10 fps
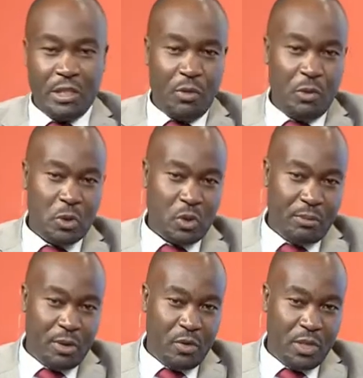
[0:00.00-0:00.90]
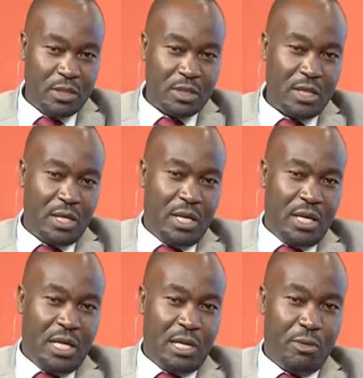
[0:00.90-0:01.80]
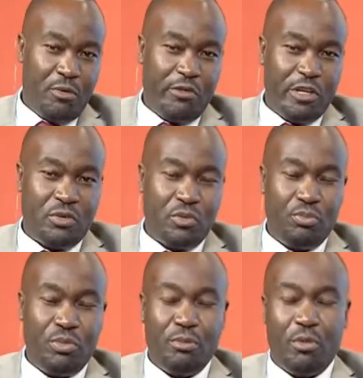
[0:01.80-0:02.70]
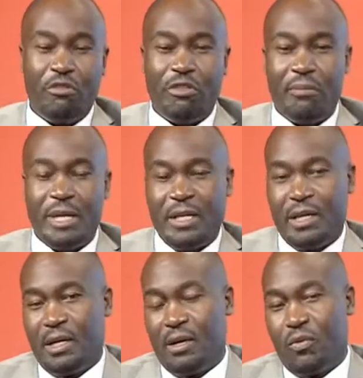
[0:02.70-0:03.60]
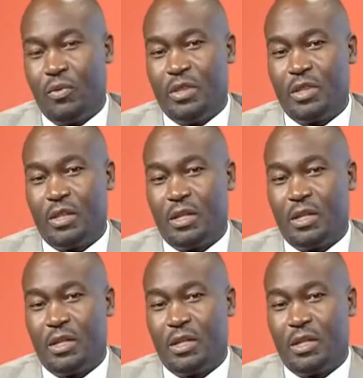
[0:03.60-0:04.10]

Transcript: Now, when we talk about this, a number of us could be more familiar with